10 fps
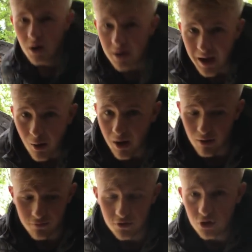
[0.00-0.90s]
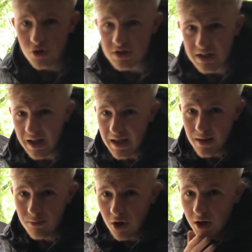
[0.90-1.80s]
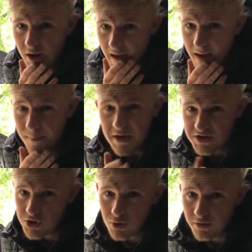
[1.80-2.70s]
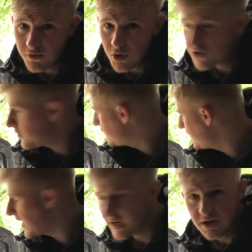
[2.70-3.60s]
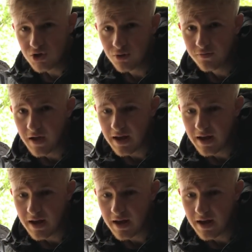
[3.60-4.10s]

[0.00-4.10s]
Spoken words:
Now, Halford does claim that it's universal fit and it should fit